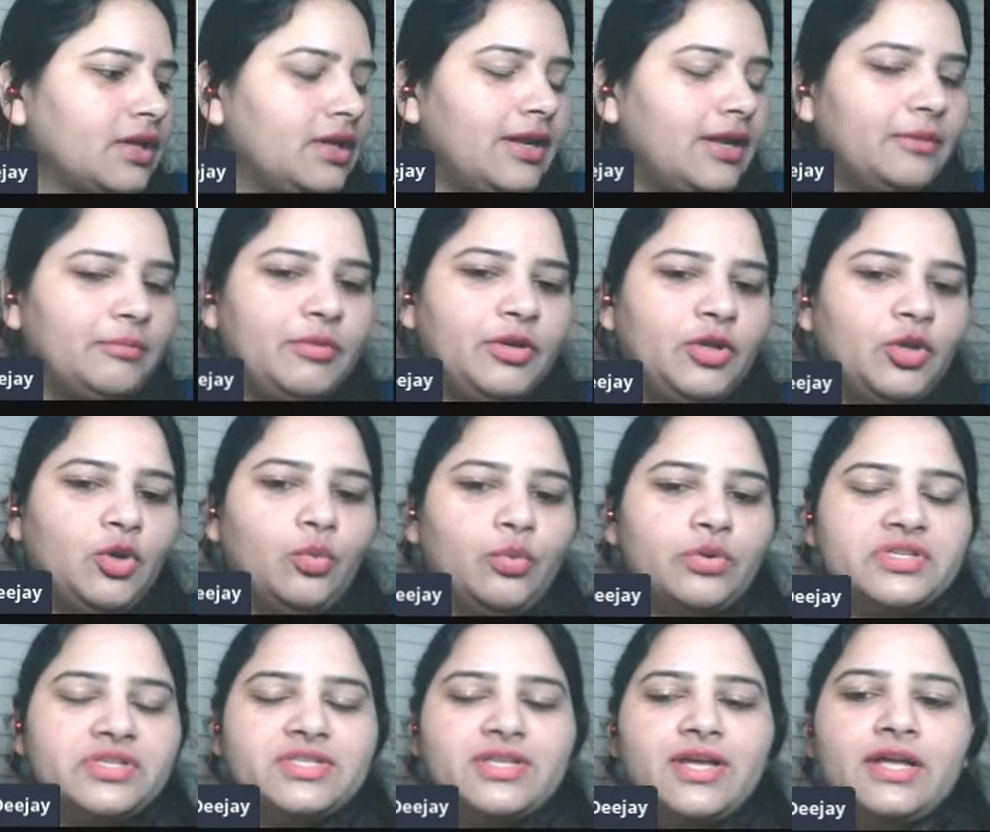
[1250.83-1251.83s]
Let me know
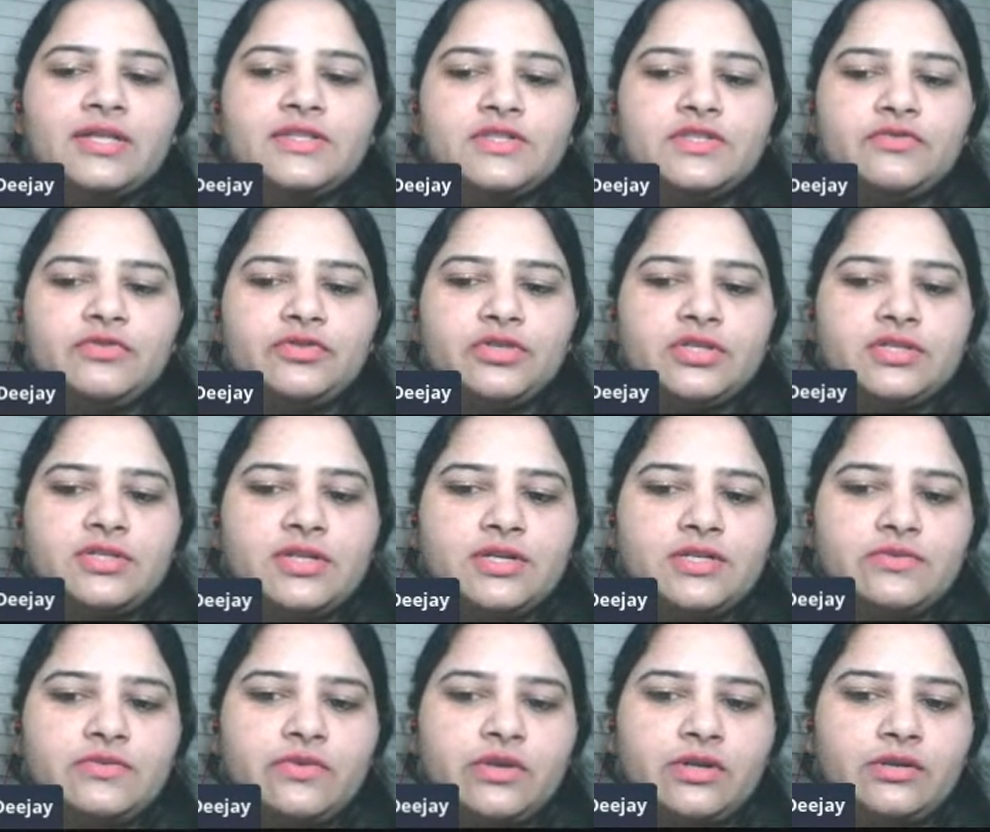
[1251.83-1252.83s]
what is the answer for the
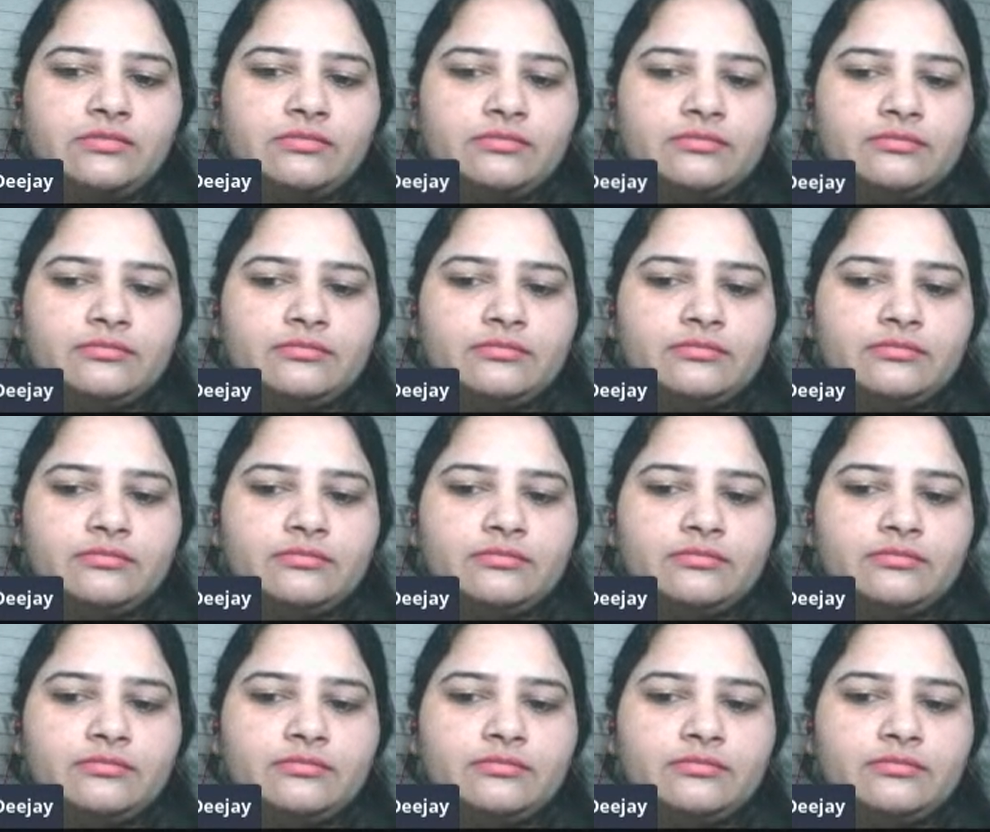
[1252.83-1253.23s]
sixth one.